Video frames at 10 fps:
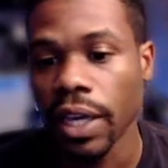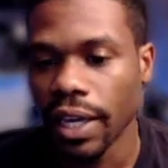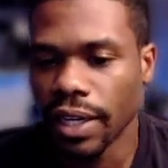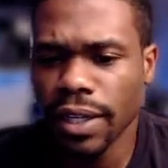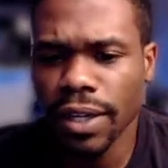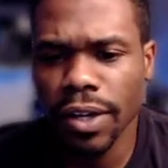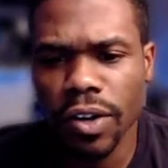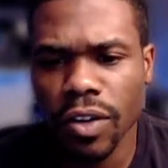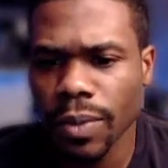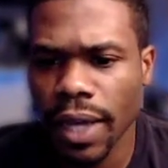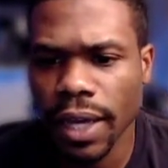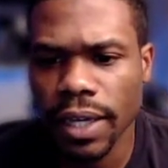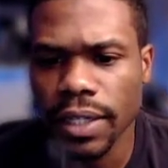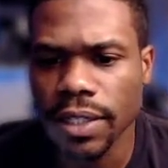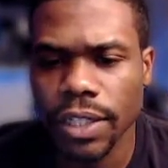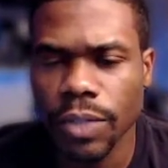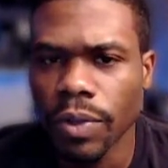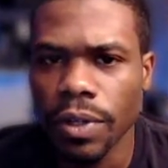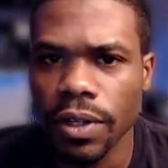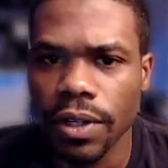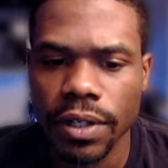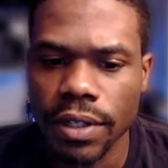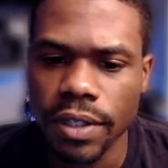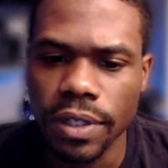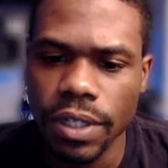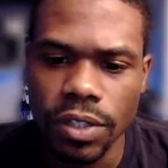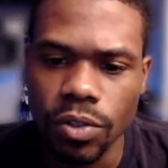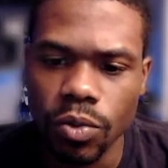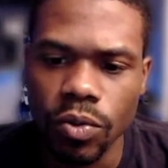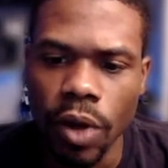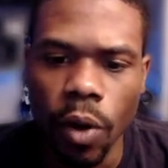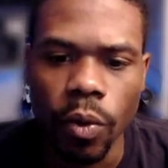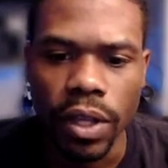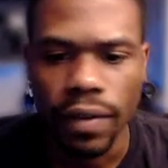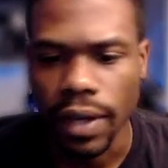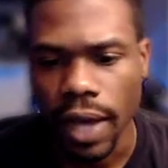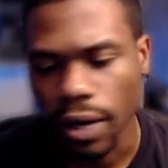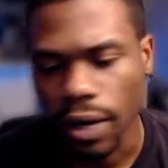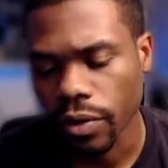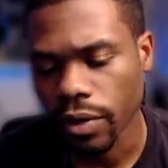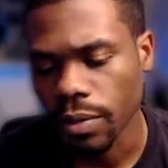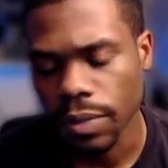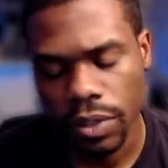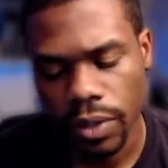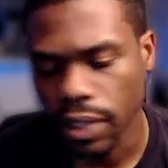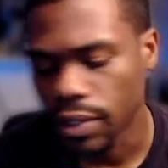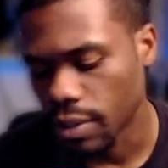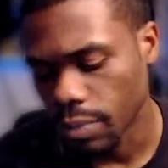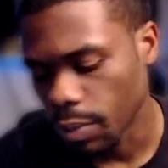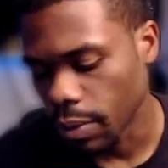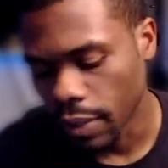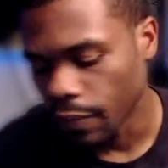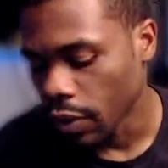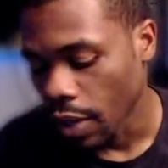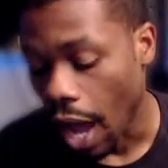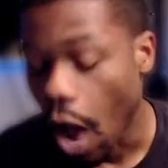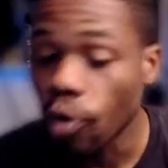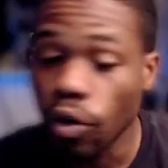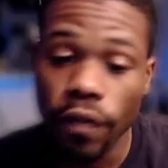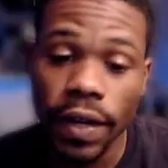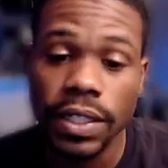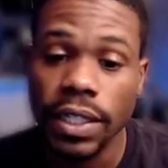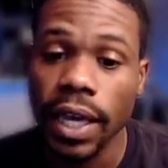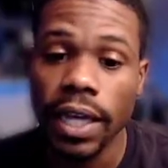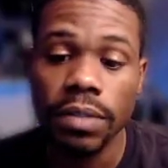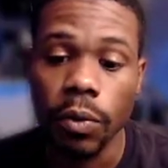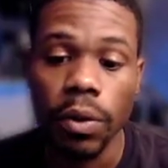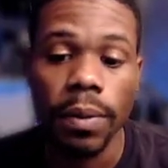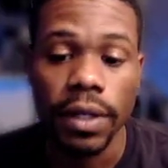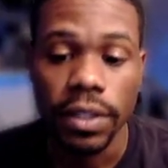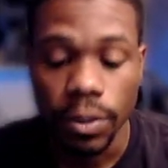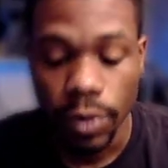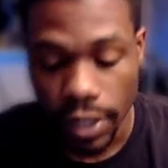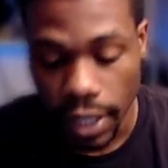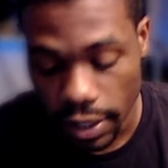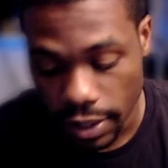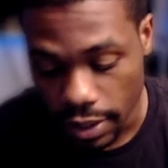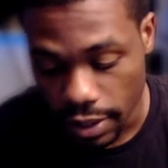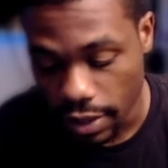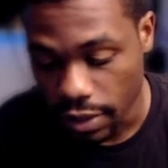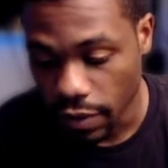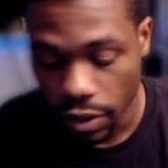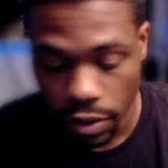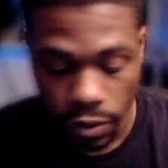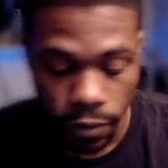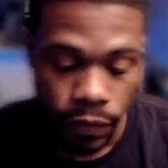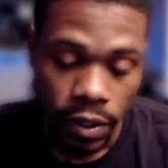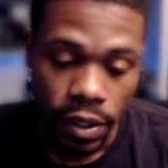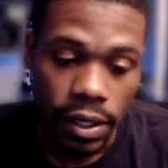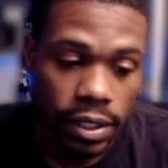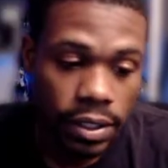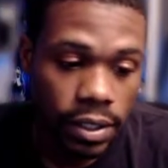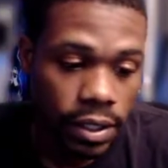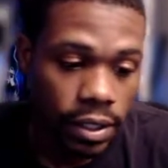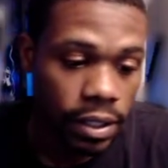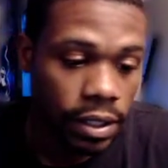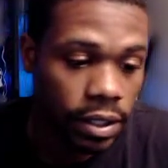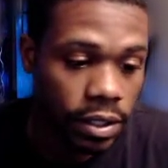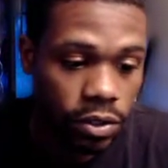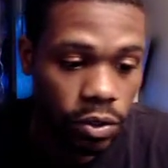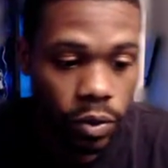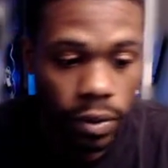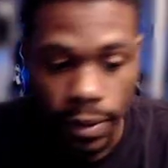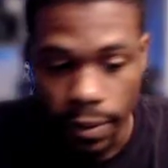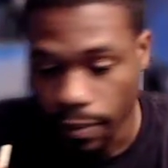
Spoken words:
And then girls be like in a cheat with the niggas who don't even got a crib. It's crazy to me. But I don't know if that's the case, but we about to see what the case is in this video. Let's get to it, man.